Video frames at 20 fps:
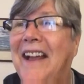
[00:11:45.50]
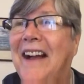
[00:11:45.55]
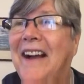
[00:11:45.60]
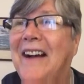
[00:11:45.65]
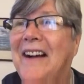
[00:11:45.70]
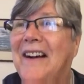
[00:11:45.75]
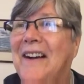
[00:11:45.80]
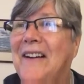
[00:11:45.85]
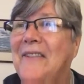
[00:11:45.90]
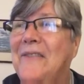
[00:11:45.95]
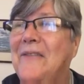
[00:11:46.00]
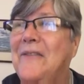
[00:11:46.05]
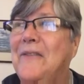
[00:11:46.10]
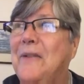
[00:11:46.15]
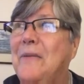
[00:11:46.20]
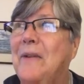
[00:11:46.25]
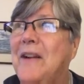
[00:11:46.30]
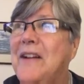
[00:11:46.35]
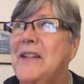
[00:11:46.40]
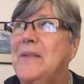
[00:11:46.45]

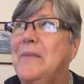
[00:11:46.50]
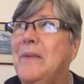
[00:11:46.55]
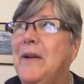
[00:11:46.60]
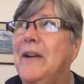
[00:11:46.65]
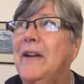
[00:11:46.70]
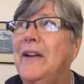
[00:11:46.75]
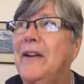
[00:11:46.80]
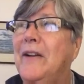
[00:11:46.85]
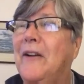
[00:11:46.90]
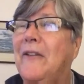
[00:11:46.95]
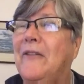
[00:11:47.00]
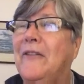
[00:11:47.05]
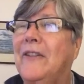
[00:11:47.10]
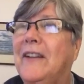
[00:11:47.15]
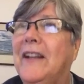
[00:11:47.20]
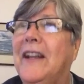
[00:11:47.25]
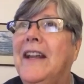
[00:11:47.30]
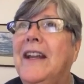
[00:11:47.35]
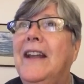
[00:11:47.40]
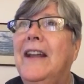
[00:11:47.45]
for my spirit,
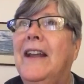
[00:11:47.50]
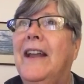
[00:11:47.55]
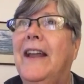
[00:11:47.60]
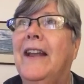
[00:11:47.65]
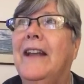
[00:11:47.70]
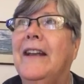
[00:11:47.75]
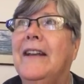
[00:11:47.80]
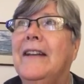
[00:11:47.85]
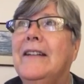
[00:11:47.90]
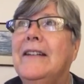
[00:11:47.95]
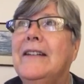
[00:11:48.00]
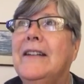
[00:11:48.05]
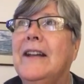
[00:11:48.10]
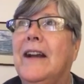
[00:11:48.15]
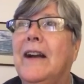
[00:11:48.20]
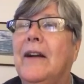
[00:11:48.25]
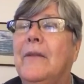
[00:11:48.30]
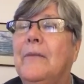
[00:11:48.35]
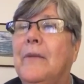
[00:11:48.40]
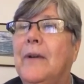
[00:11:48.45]
hopefully. And,
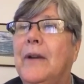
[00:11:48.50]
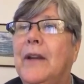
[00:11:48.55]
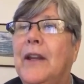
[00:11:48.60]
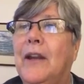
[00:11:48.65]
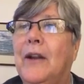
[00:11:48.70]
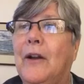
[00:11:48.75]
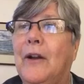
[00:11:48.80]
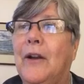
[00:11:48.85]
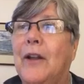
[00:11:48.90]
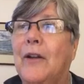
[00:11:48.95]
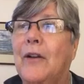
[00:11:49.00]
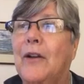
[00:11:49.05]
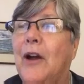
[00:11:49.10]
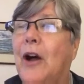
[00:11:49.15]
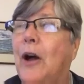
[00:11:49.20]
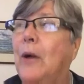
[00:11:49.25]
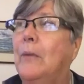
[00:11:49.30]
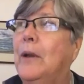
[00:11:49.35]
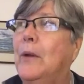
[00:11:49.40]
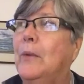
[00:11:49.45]
you know, he'll
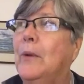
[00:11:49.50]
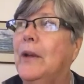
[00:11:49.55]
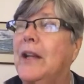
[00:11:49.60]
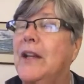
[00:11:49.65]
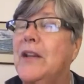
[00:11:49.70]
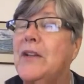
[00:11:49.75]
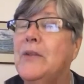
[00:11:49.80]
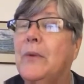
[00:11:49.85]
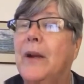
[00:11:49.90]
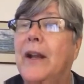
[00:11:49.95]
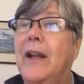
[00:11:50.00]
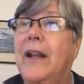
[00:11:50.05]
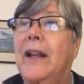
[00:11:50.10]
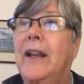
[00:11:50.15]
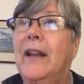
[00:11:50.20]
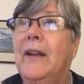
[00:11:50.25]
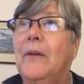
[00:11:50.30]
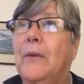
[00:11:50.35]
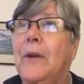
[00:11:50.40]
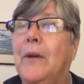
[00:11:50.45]
call me when he's
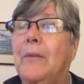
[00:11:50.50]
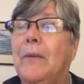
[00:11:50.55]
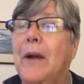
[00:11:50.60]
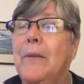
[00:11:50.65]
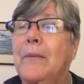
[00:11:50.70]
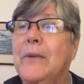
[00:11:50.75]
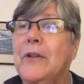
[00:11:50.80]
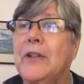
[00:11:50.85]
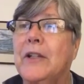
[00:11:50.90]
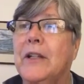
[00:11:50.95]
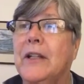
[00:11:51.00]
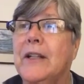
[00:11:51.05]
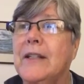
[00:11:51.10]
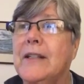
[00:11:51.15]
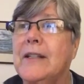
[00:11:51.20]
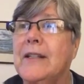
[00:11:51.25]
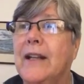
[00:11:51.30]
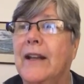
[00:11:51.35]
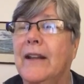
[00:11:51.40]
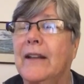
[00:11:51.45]
ready, when my mission
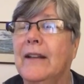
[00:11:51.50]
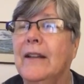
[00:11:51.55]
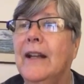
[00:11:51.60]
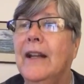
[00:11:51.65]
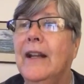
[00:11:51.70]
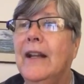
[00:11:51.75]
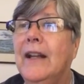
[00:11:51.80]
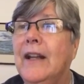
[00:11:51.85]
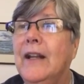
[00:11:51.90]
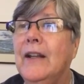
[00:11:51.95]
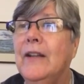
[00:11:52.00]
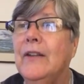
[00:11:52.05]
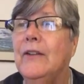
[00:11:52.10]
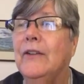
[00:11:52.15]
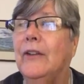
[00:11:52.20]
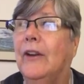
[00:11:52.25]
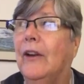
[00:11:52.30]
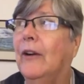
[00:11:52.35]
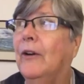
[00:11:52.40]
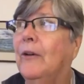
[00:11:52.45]
is done.
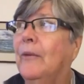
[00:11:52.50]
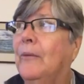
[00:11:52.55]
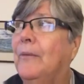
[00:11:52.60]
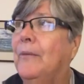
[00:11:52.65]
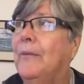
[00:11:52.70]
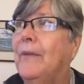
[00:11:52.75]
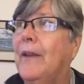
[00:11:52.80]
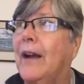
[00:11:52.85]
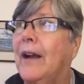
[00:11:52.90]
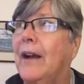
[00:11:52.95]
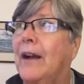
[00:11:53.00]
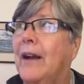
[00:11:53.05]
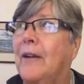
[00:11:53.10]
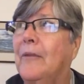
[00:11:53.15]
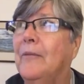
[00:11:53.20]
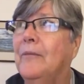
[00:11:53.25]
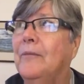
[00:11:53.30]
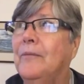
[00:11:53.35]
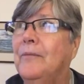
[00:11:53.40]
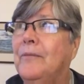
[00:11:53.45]
So
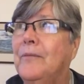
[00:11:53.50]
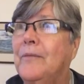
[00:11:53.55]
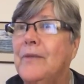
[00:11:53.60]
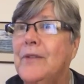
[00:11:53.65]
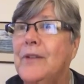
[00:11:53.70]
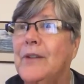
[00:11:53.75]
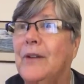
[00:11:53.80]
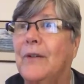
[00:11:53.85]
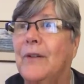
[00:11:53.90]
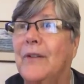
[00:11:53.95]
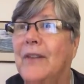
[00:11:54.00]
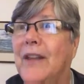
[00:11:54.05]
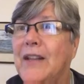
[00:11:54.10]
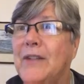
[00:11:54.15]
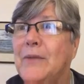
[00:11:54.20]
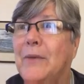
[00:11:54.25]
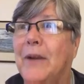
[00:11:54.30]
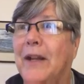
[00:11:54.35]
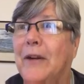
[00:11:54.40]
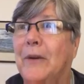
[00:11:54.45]

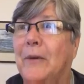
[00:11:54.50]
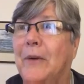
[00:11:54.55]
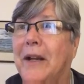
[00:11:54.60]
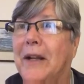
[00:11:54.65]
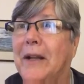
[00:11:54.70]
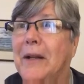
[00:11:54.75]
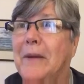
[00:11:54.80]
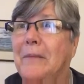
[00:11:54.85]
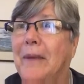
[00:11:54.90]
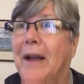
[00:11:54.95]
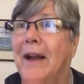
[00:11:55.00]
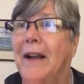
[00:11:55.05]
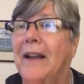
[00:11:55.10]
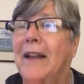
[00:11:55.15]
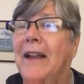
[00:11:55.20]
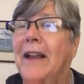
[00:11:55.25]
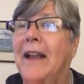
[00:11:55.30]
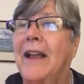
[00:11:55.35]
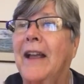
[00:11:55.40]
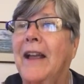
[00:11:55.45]
that's why I don't want to come back.
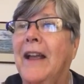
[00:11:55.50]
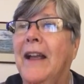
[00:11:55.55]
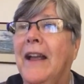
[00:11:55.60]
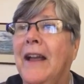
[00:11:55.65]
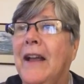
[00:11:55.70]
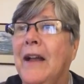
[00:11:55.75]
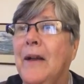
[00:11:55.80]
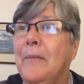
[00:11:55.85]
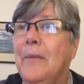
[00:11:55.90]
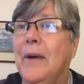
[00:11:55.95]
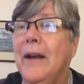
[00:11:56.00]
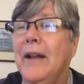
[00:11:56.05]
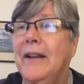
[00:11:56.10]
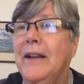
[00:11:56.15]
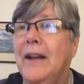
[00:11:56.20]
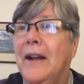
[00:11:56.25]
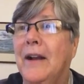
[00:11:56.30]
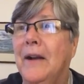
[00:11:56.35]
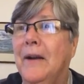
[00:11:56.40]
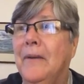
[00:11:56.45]

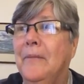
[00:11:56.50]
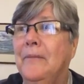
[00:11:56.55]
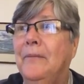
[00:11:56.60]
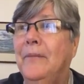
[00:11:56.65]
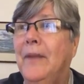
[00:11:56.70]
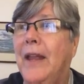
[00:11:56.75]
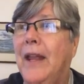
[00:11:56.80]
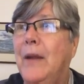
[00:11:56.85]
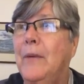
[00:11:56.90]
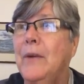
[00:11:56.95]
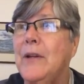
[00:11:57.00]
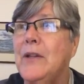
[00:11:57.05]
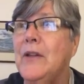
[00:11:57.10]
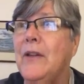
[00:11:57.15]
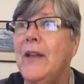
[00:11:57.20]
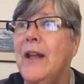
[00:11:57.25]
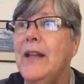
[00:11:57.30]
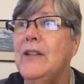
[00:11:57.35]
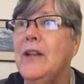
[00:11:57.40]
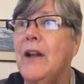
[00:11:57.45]
But, anyway,
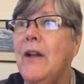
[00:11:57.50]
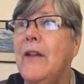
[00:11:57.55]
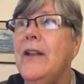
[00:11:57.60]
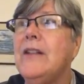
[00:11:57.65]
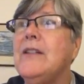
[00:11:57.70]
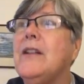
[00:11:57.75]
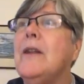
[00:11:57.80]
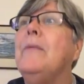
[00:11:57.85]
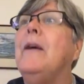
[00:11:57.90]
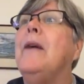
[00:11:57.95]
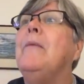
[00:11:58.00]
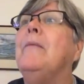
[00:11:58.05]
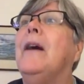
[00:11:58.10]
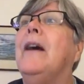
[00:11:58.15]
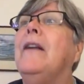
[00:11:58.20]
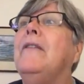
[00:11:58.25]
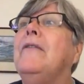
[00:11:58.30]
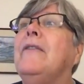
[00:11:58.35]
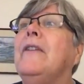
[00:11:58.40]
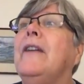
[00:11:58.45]
so that's all that's on my
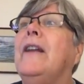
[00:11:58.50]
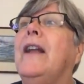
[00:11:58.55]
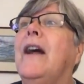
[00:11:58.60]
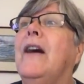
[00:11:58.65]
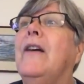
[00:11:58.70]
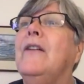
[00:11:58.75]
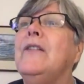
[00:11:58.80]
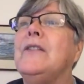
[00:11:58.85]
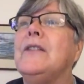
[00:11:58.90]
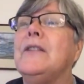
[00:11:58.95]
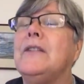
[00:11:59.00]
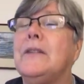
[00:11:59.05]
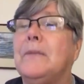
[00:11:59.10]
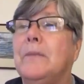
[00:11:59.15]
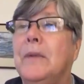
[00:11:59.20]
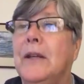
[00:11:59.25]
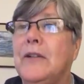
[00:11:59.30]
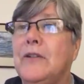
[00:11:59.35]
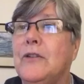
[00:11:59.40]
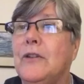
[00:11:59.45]
mind for now. It's just
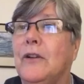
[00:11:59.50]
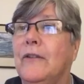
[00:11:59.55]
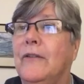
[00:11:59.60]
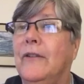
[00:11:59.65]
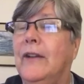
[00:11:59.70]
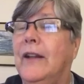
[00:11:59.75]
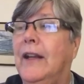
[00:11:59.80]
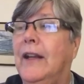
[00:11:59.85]
gonna be a short